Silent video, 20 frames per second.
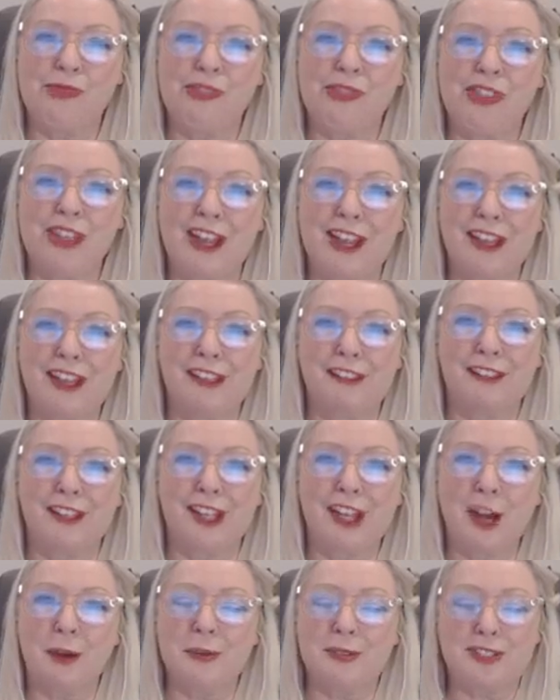thinking
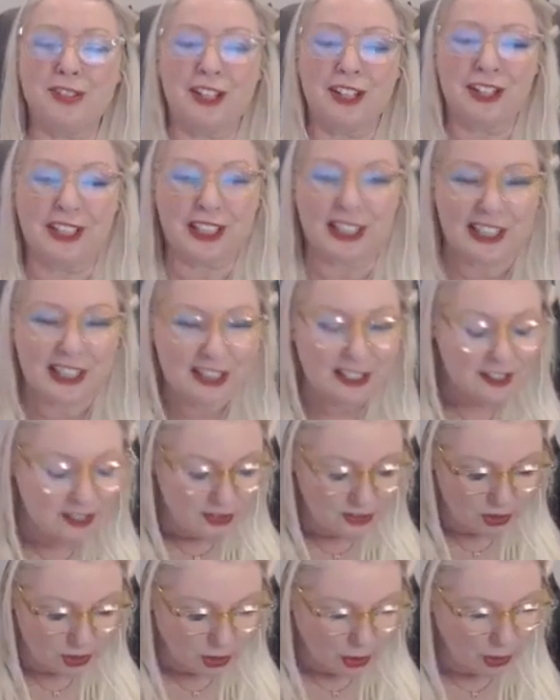that I was going to need.
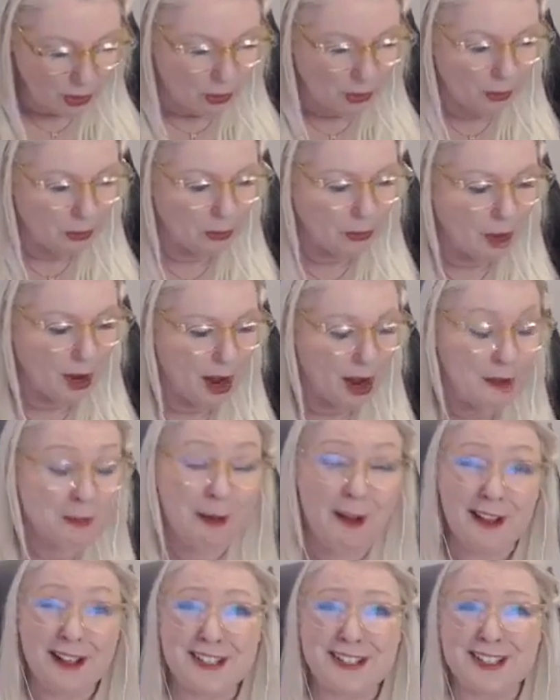So I
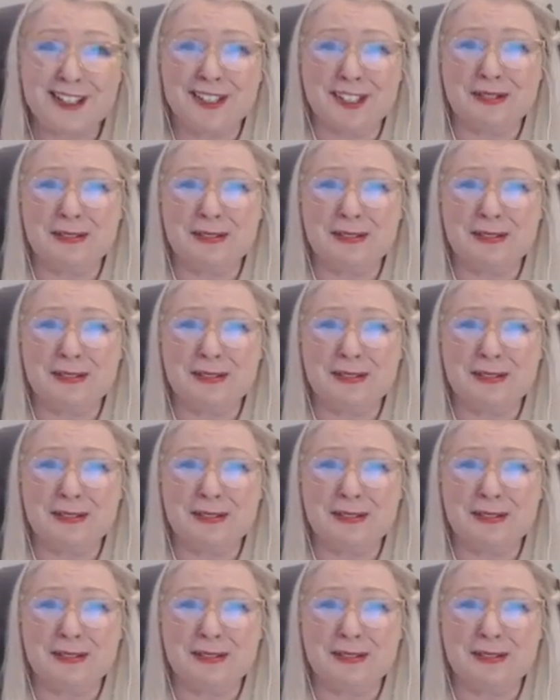apologize.